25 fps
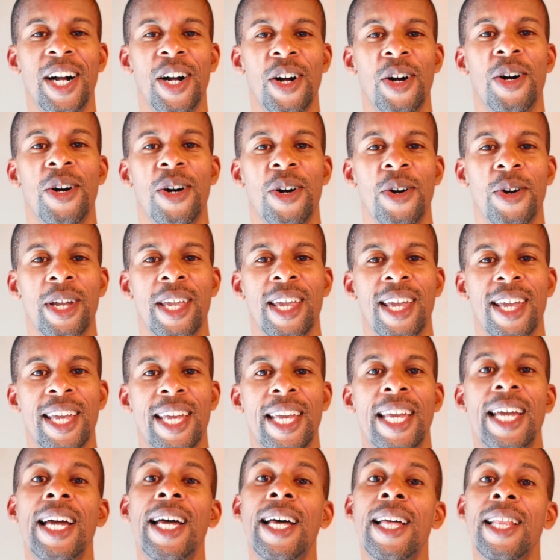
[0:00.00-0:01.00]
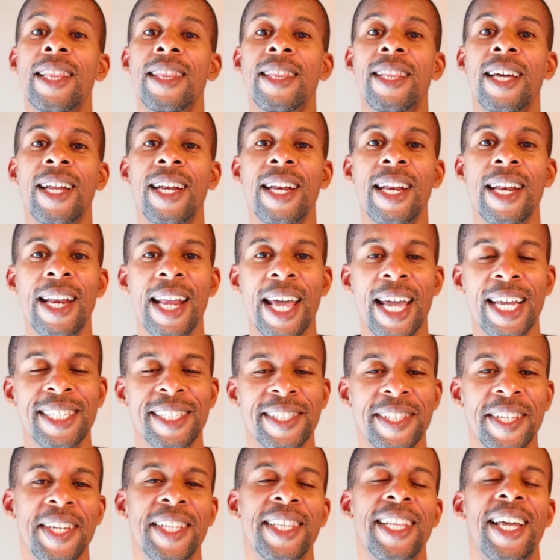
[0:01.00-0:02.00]
Okay, the next
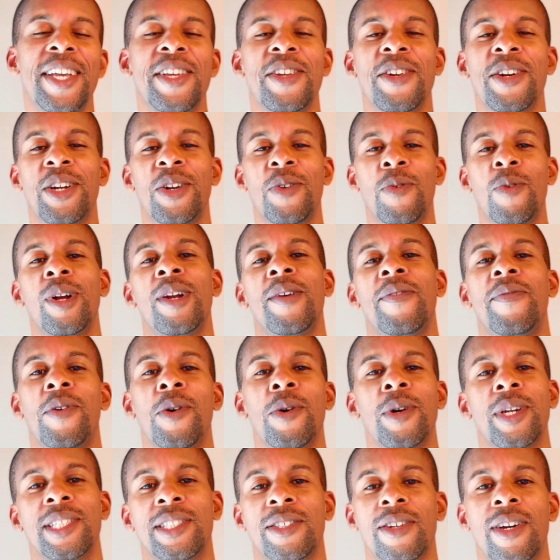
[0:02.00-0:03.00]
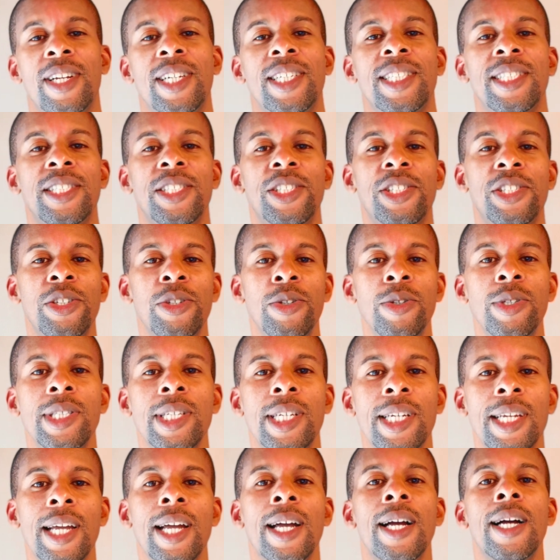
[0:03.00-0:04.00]
thing that you're going to want to focus on is
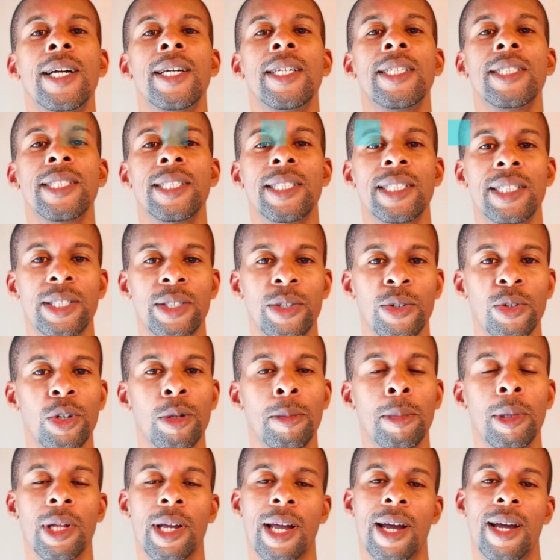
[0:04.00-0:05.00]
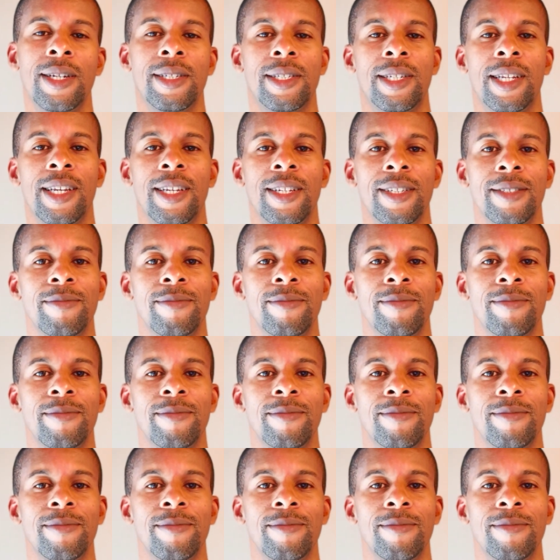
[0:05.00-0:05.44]
choosing suitable content.